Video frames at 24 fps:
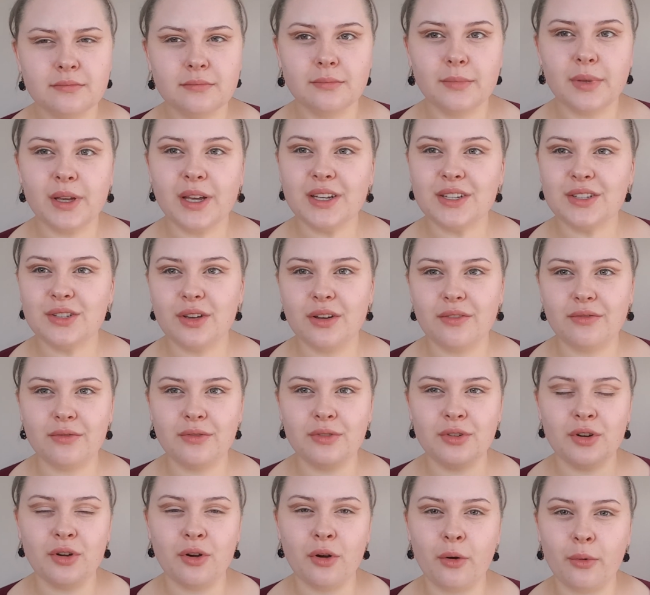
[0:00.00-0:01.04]
because you have
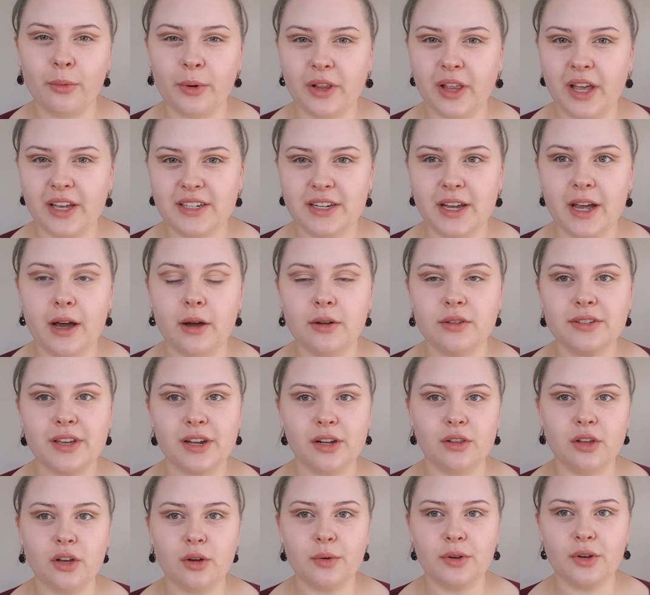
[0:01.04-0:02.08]
no real idea how it's
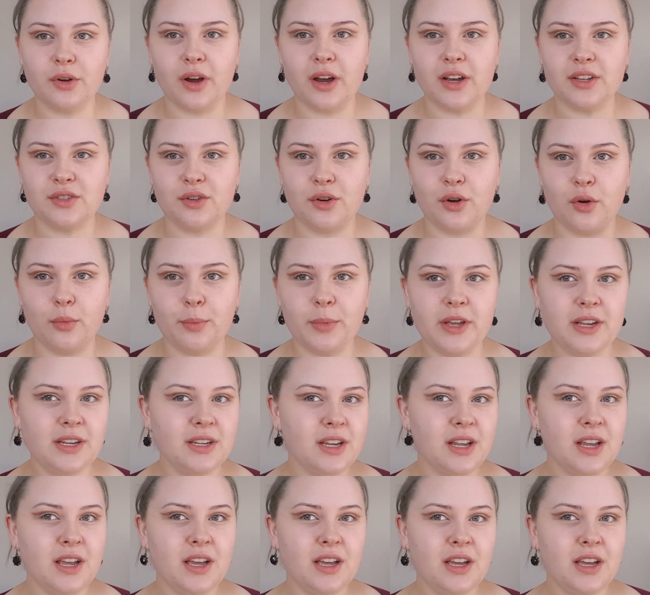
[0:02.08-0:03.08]
gonna look when your eyes are open.